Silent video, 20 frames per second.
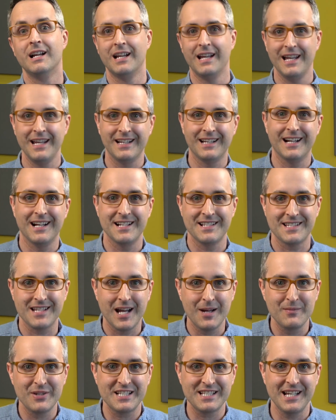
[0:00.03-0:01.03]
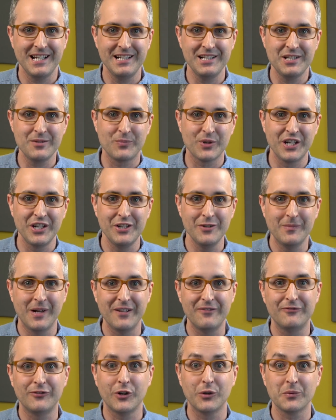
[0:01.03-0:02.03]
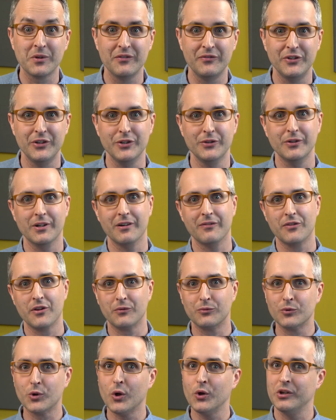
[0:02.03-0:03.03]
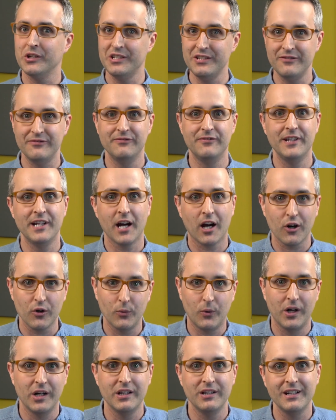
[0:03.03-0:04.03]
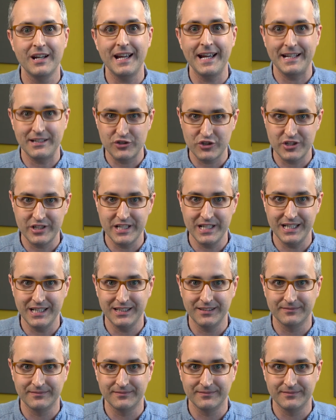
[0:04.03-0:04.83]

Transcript: Hey guys, I'm excited to bring you my full review of the Roland VR1 HD.